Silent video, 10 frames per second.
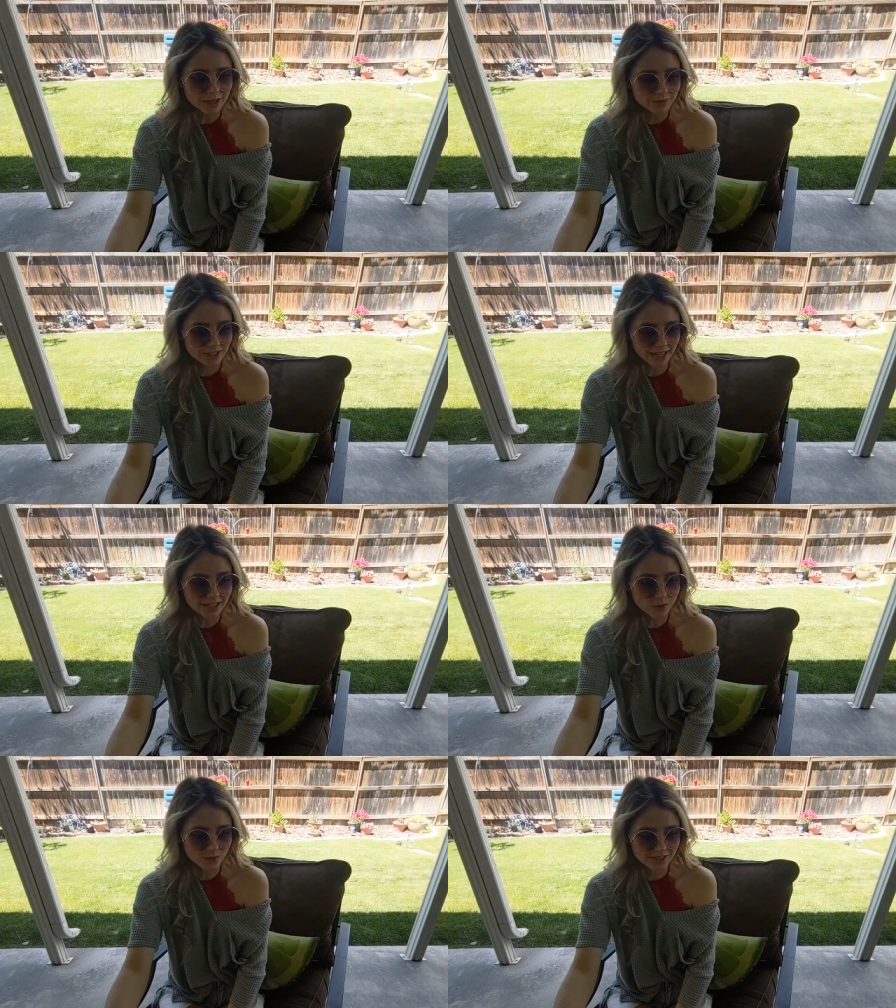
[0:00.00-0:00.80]
Wait,
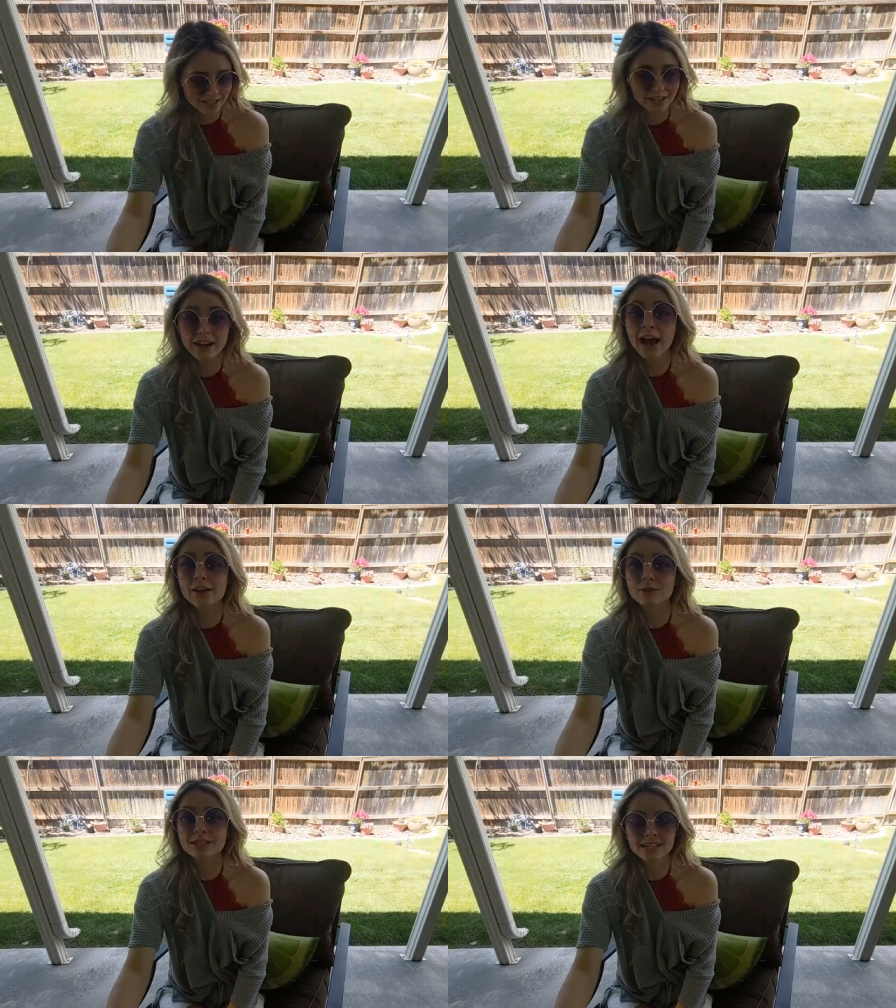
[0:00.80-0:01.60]
Rosantos is here.
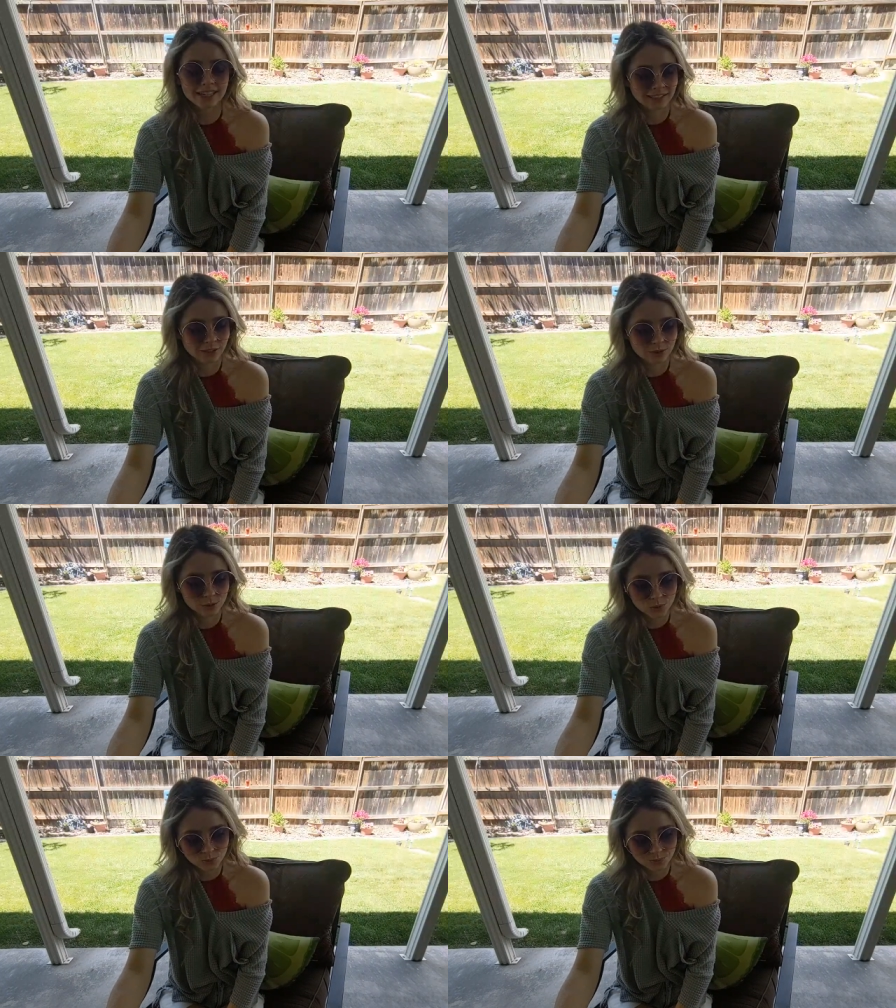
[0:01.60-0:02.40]
Hi,
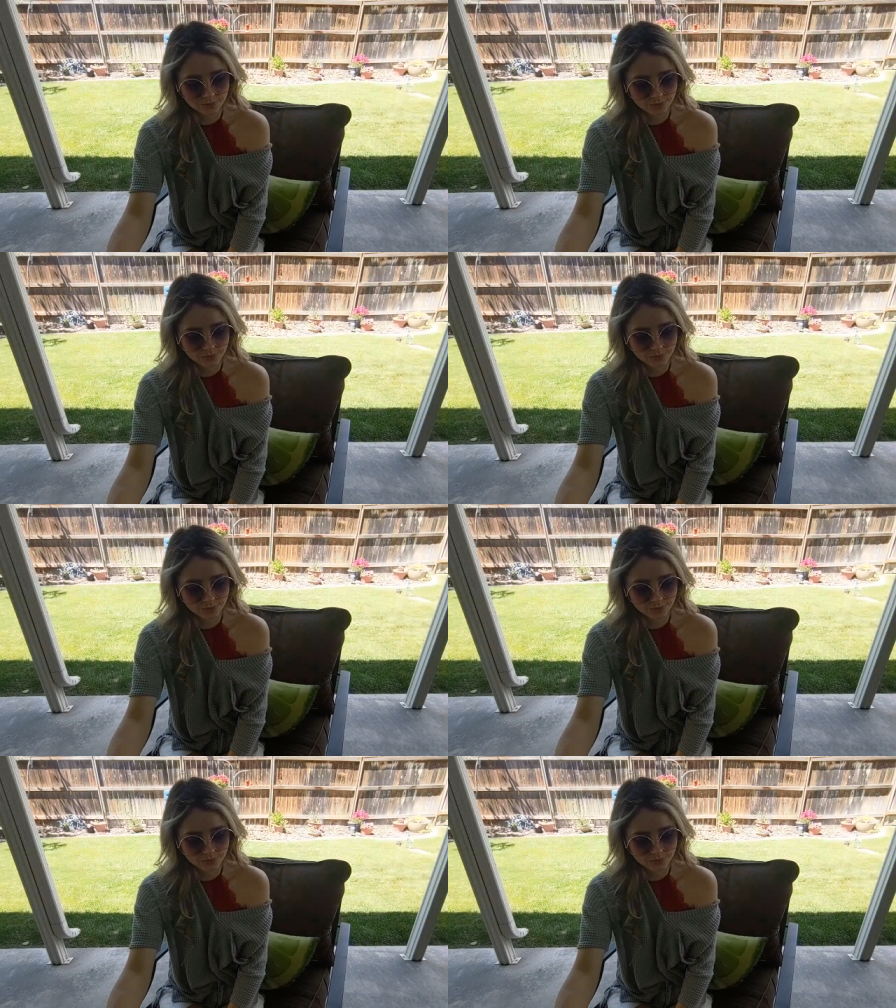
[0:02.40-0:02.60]
Rosantos.